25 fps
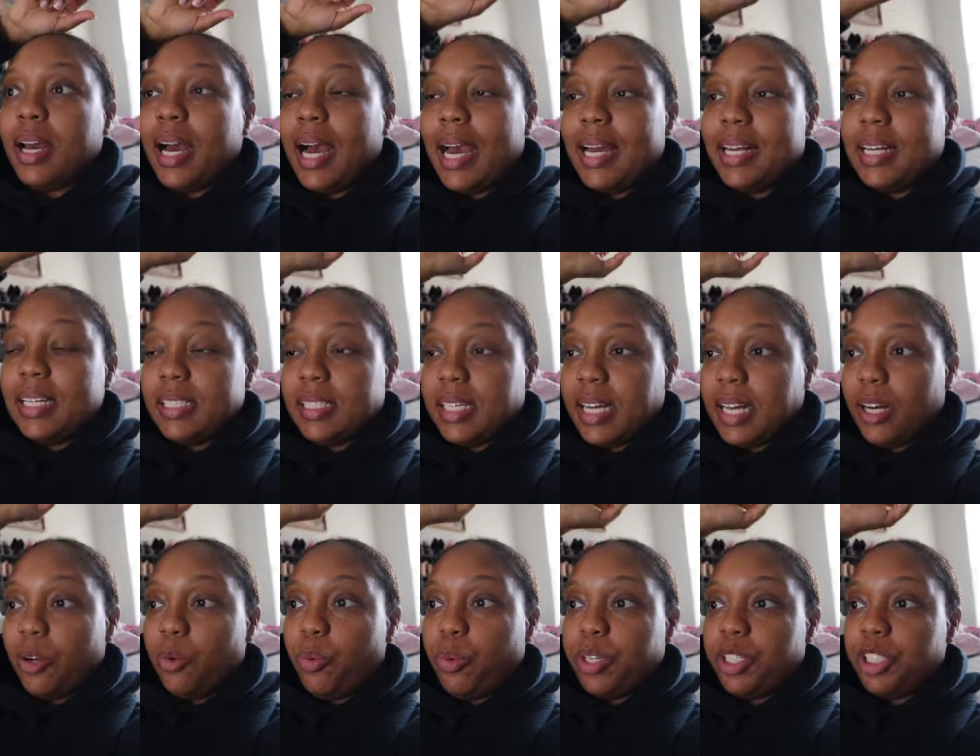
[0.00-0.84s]
I
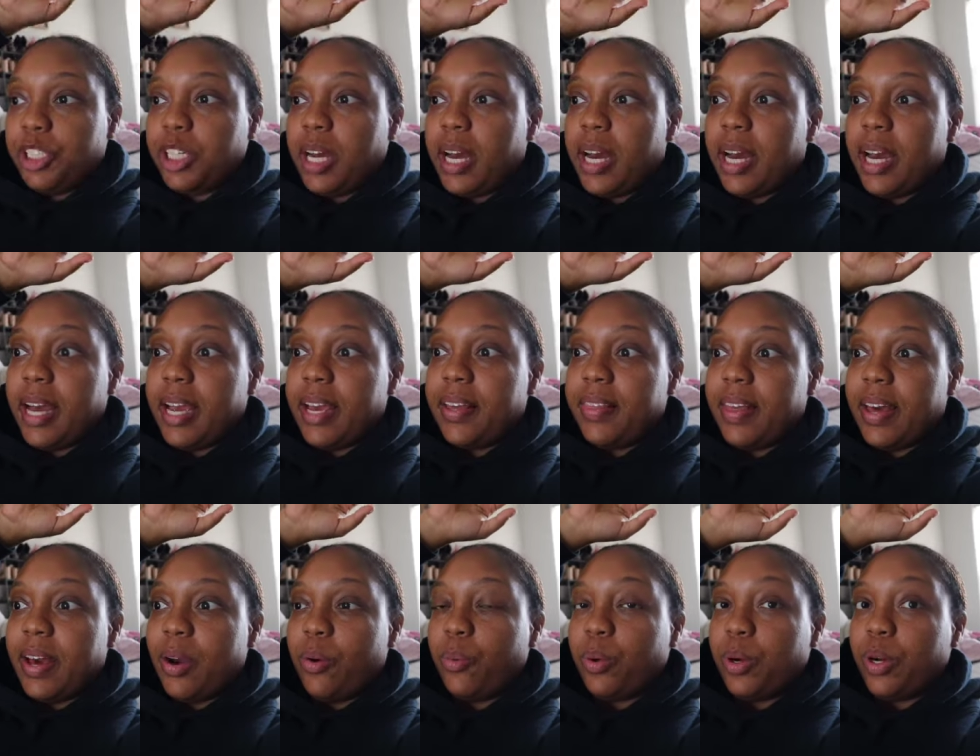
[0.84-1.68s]
decided with Shy
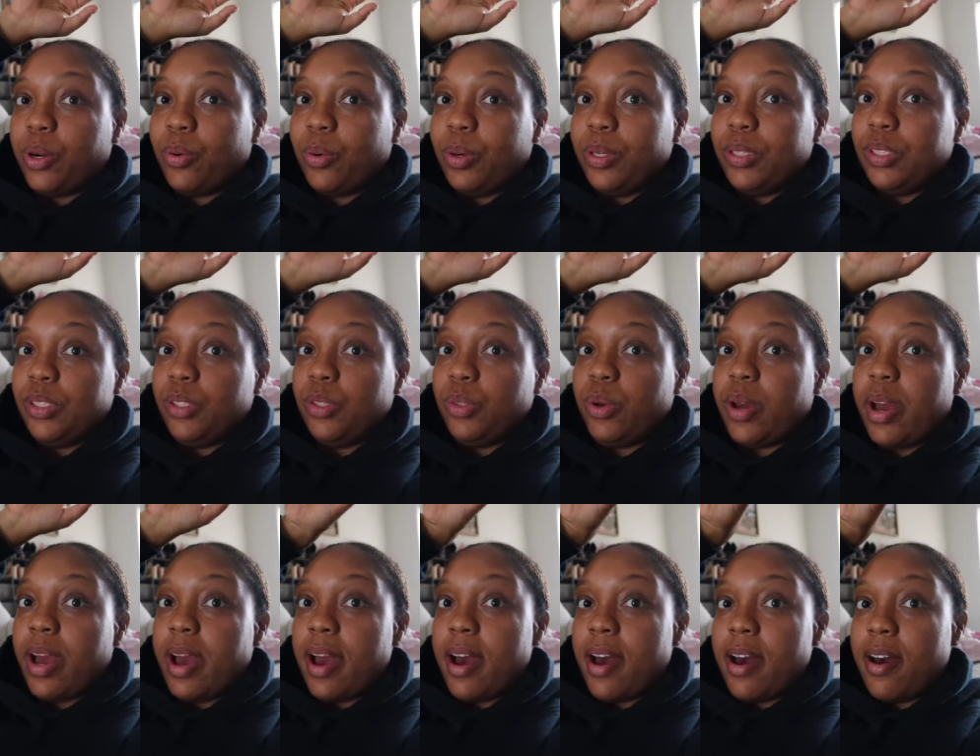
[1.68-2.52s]
that we're going to
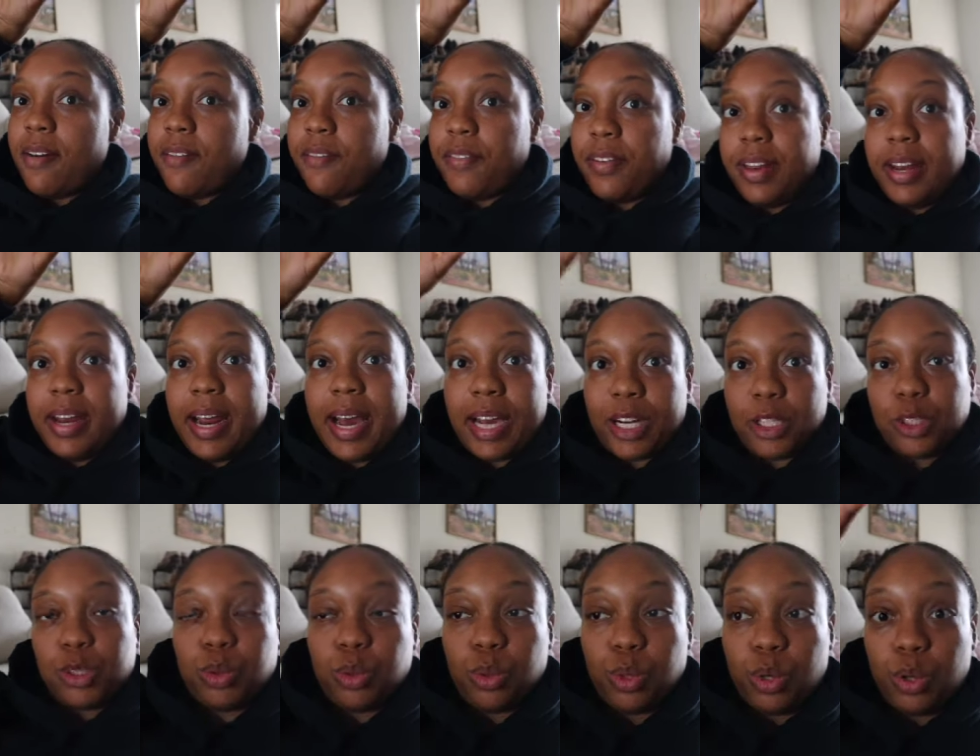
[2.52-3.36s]
have an
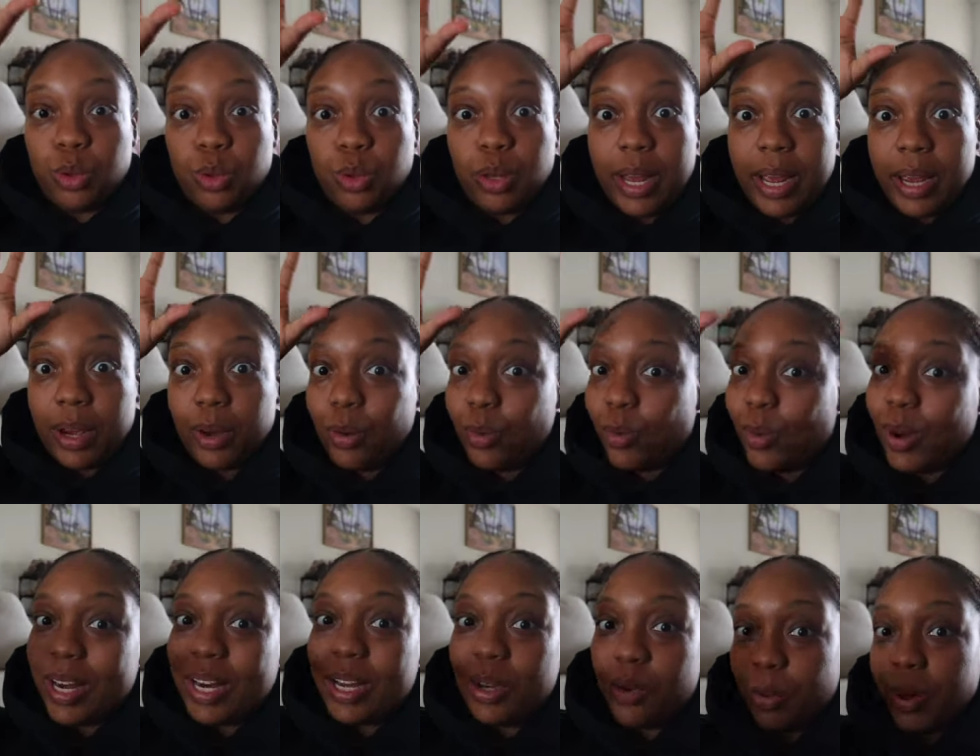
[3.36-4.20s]
actual like
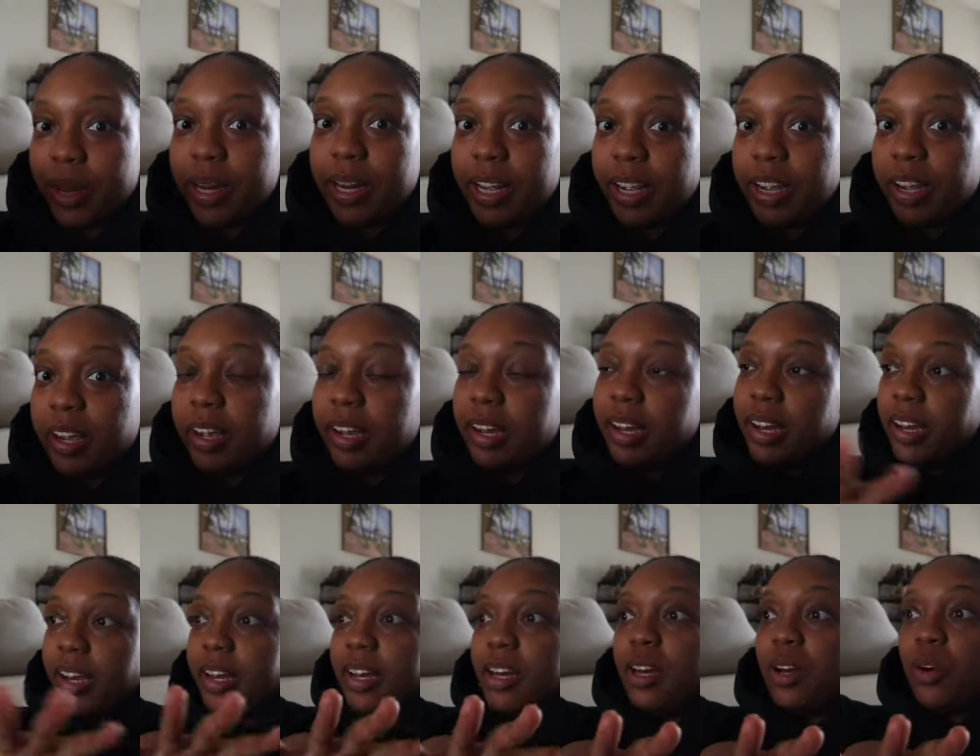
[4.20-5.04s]
wedding wedding.
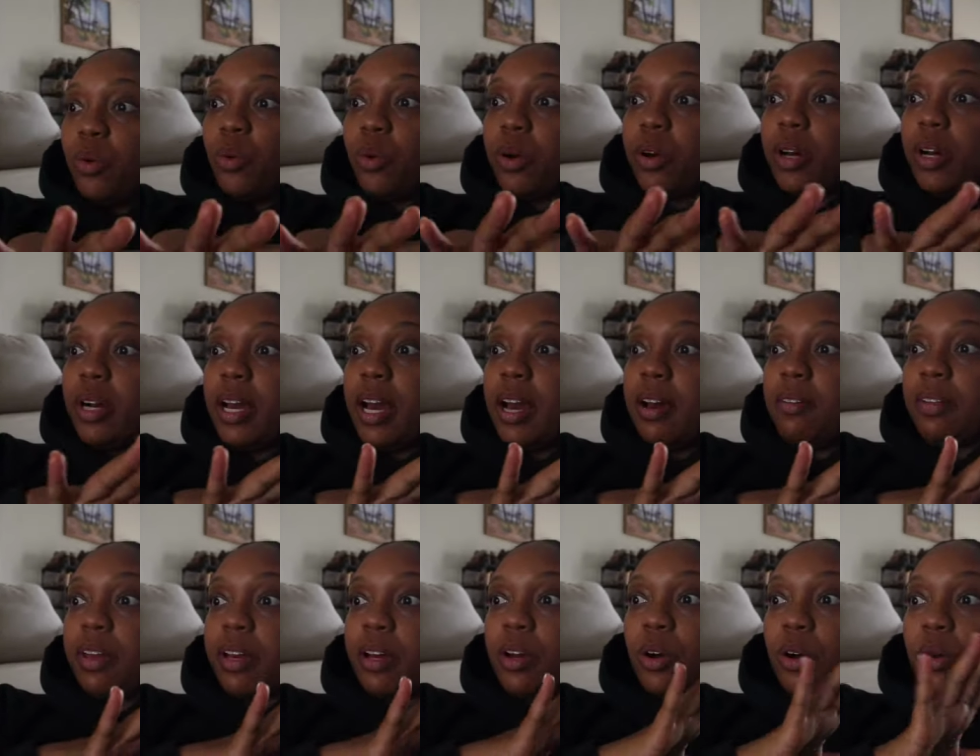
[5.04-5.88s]
We're gonna have
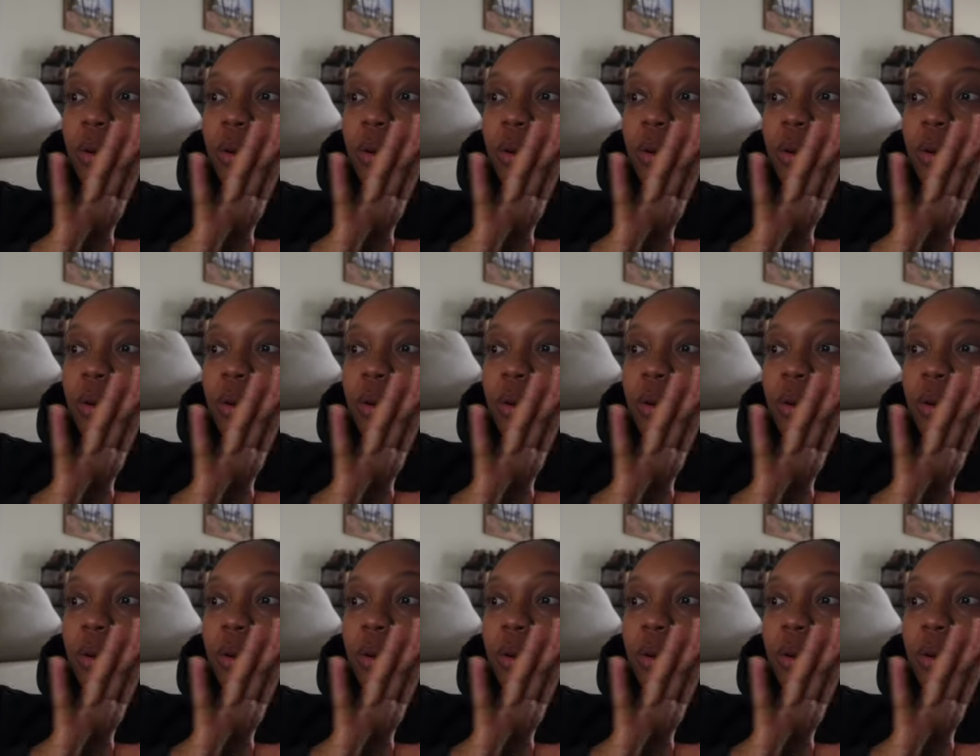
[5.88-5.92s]
like a